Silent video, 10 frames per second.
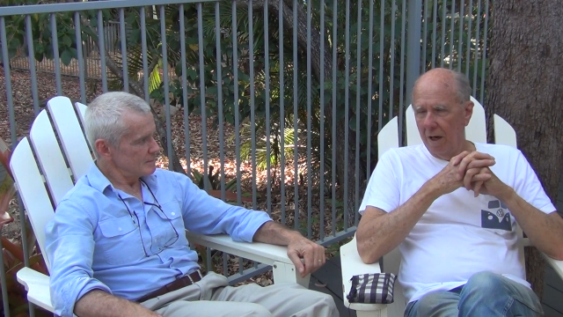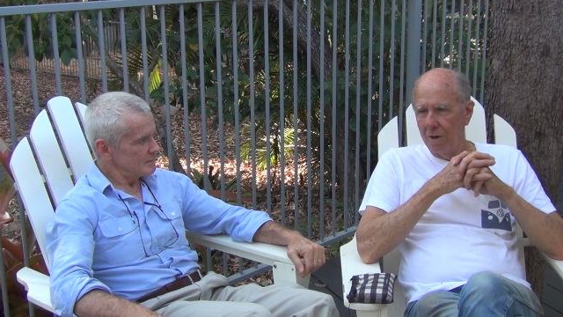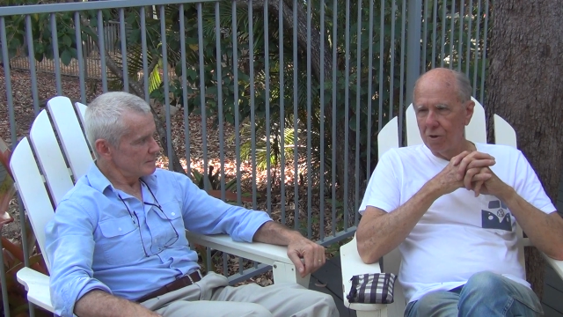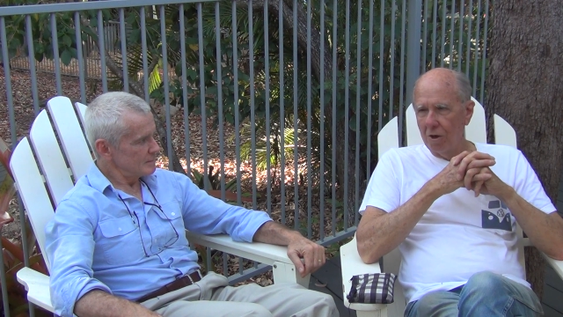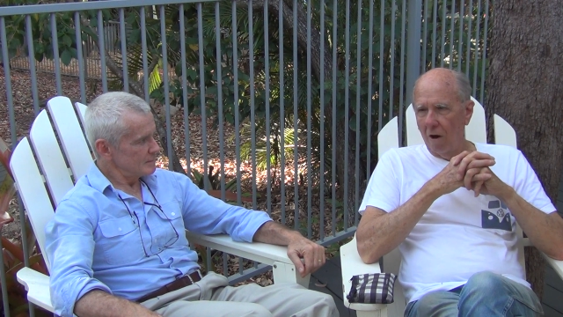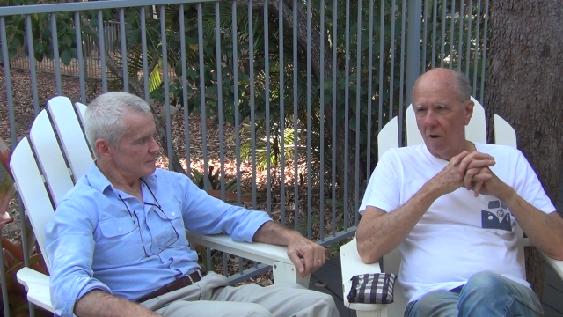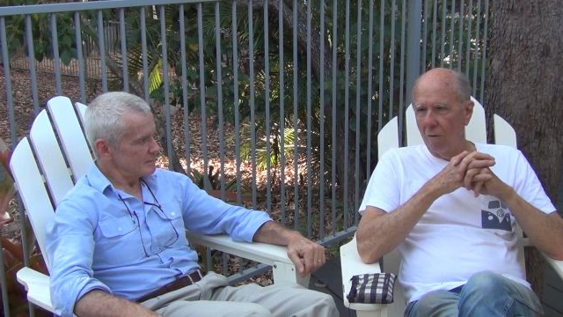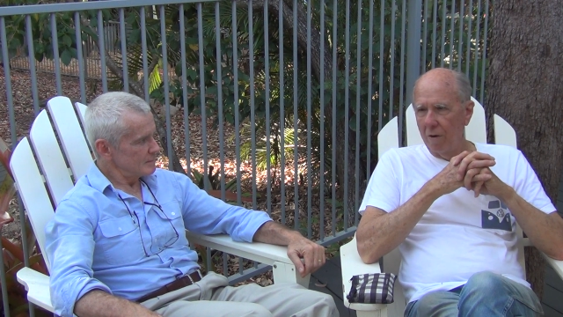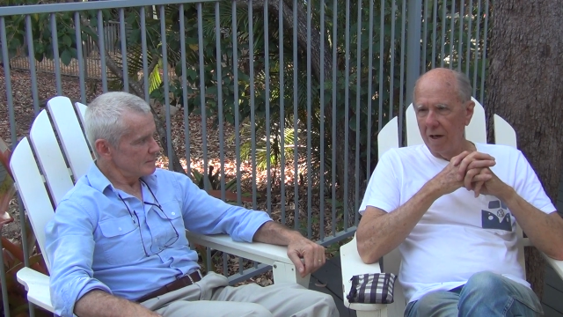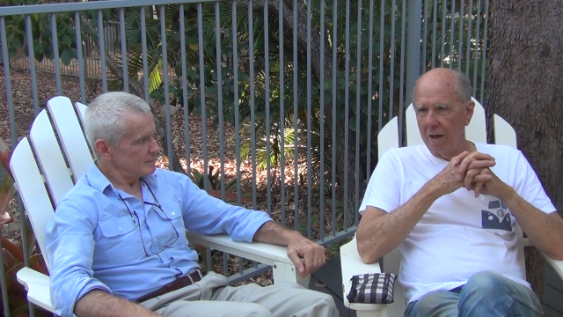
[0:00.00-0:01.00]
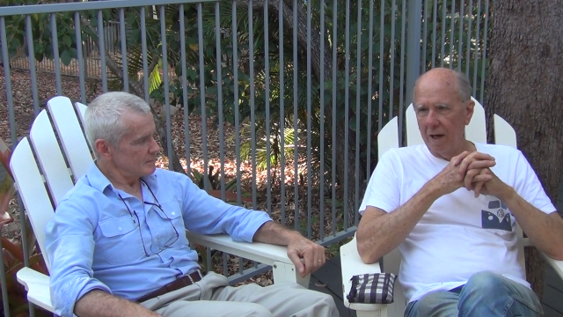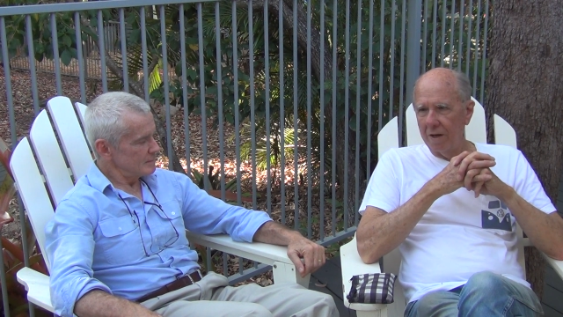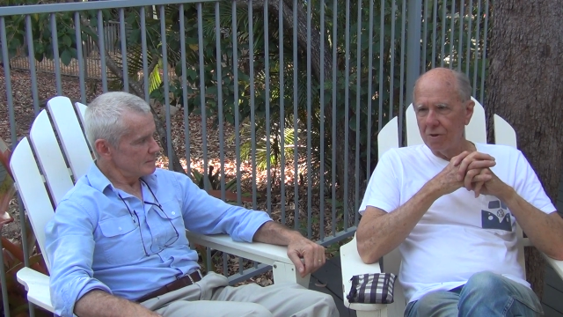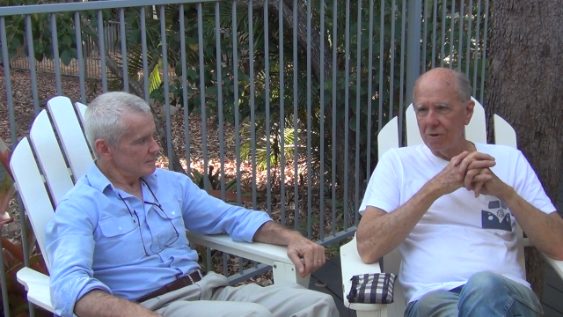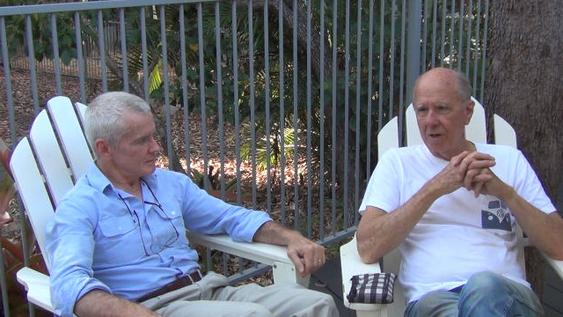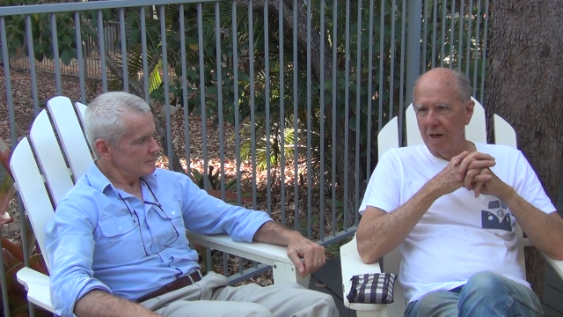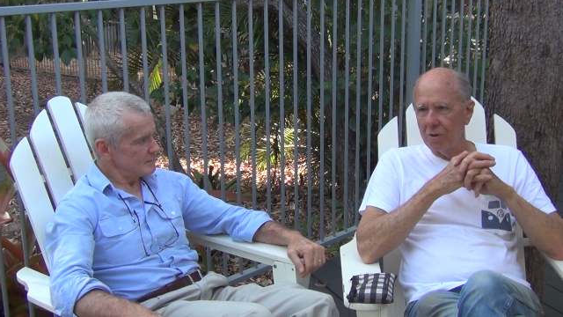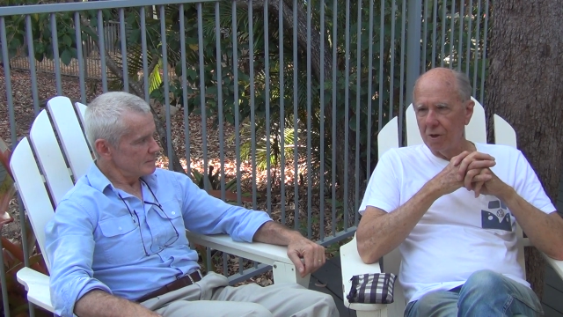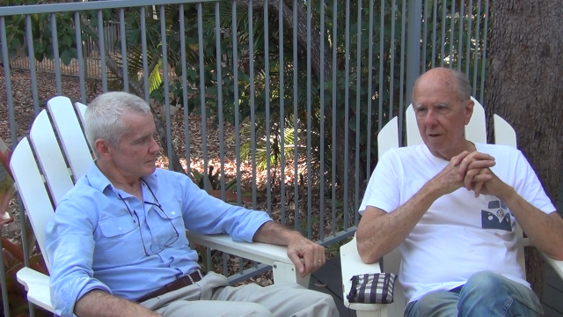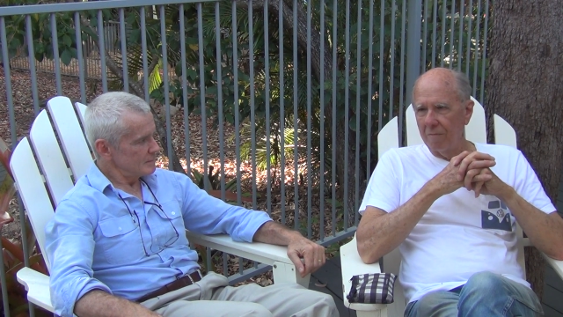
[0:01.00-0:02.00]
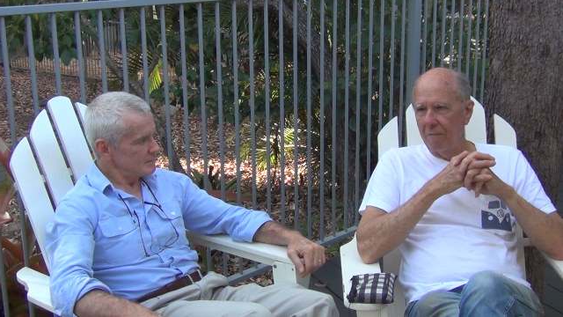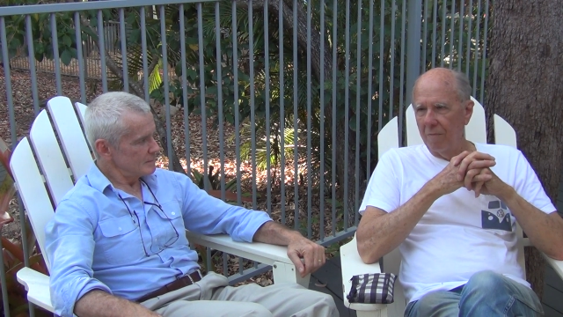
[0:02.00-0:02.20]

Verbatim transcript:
Speaker 1: And so it's, it's a,